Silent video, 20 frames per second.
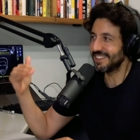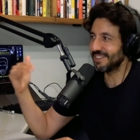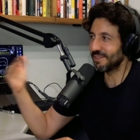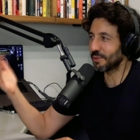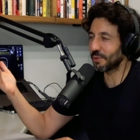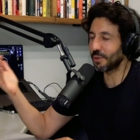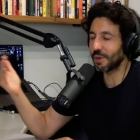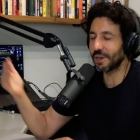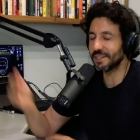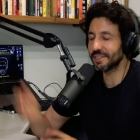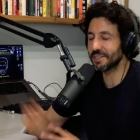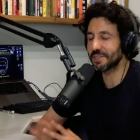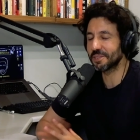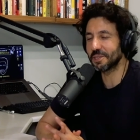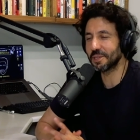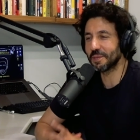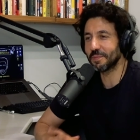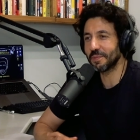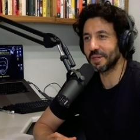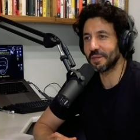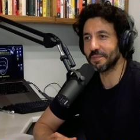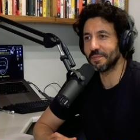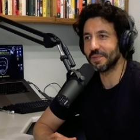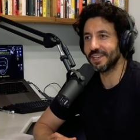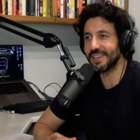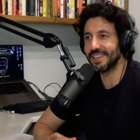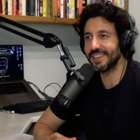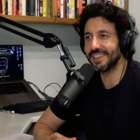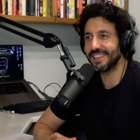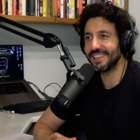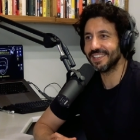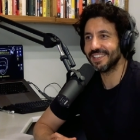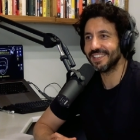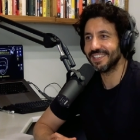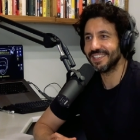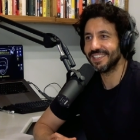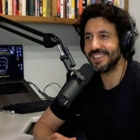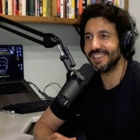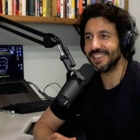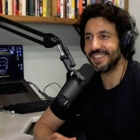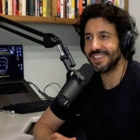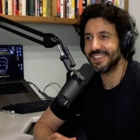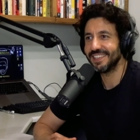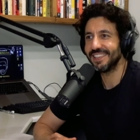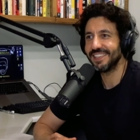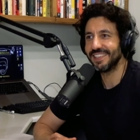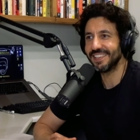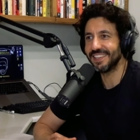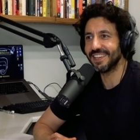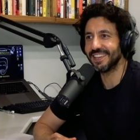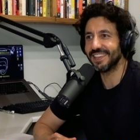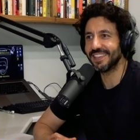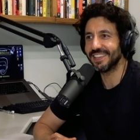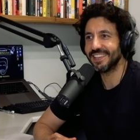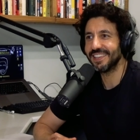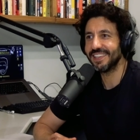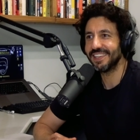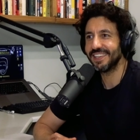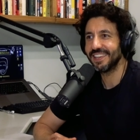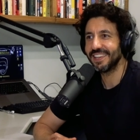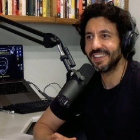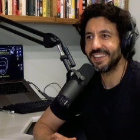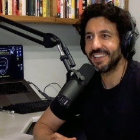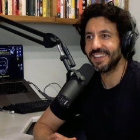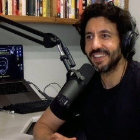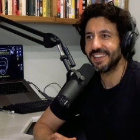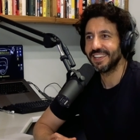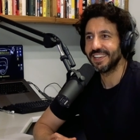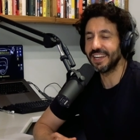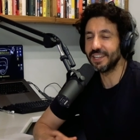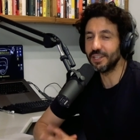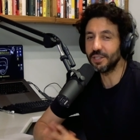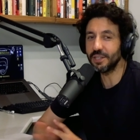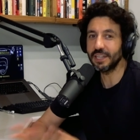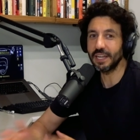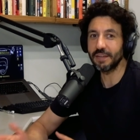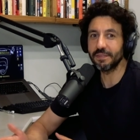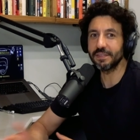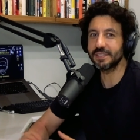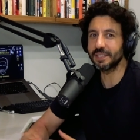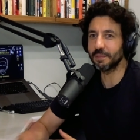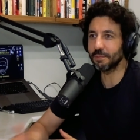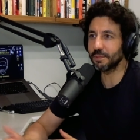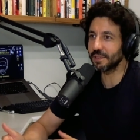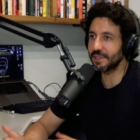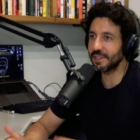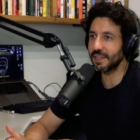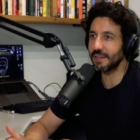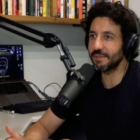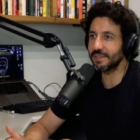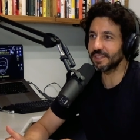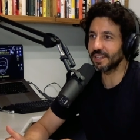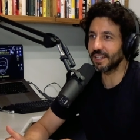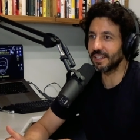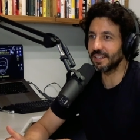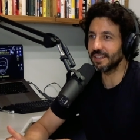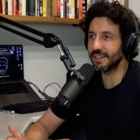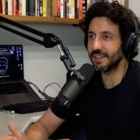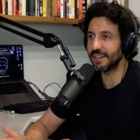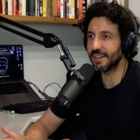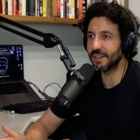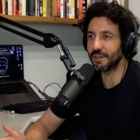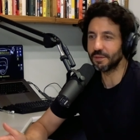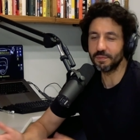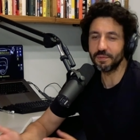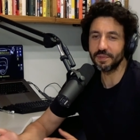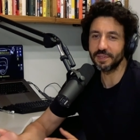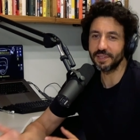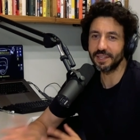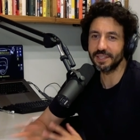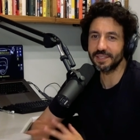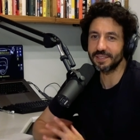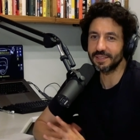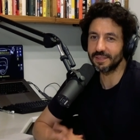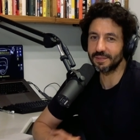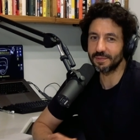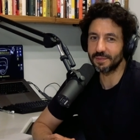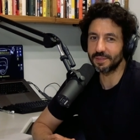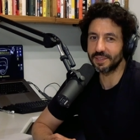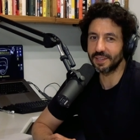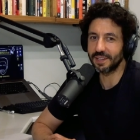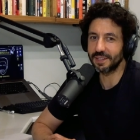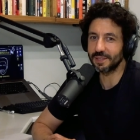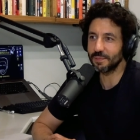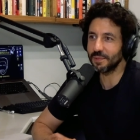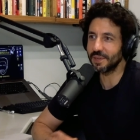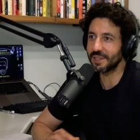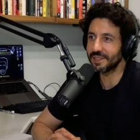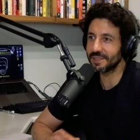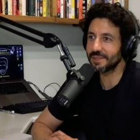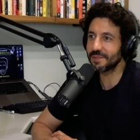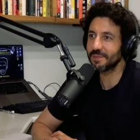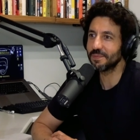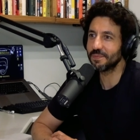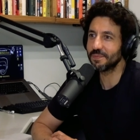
requires a certain amount of money you need money yeah that's what it is and you can have a similar lifestyle here with less with not as much not